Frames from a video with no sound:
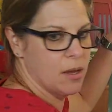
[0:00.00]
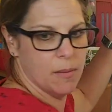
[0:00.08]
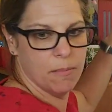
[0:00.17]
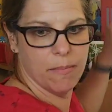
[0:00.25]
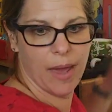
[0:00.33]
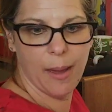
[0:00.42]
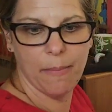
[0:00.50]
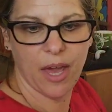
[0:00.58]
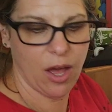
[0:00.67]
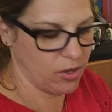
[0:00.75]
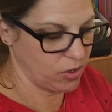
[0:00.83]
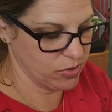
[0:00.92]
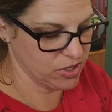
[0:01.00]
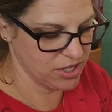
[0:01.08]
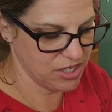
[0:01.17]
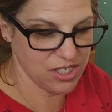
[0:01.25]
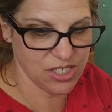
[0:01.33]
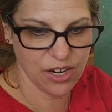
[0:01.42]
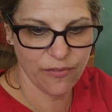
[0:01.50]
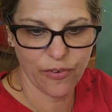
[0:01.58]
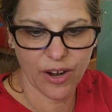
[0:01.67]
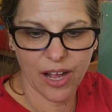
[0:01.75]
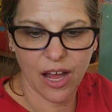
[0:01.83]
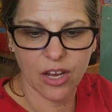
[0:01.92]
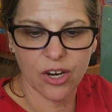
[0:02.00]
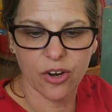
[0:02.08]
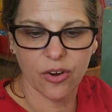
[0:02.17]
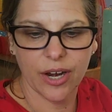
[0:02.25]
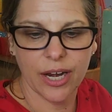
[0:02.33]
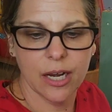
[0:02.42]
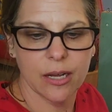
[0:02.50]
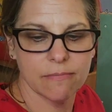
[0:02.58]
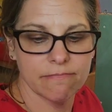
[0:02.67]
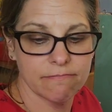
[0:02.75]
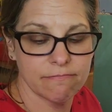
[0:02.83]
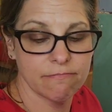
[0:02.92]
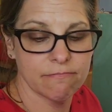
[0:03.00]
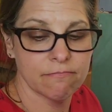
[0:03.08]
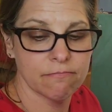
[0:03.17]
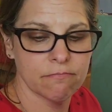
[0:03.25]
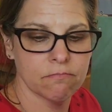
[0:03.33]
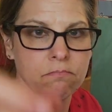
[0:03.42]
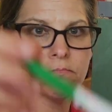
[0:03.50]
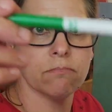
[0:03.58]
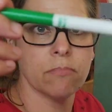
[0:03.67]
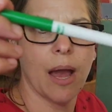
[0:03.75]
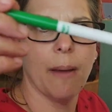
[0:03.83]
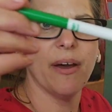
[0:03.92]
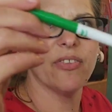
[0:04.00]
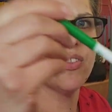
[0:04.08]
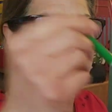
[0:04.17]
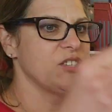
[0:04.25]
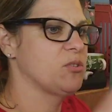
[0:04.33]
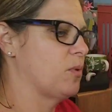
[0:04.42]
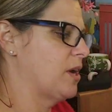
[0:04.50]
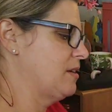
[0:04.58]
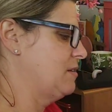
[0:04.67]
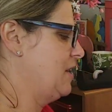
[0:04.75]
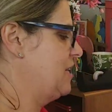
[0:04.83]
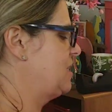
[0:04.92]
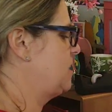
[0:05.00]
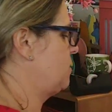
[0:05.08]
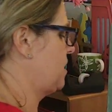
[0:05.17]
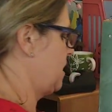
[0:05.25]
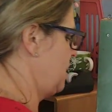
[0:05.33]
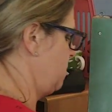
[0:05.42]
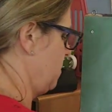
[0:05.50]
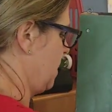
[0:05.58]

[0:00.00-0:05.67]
maybe I'll use a different color green. How about this one? Let's see what this one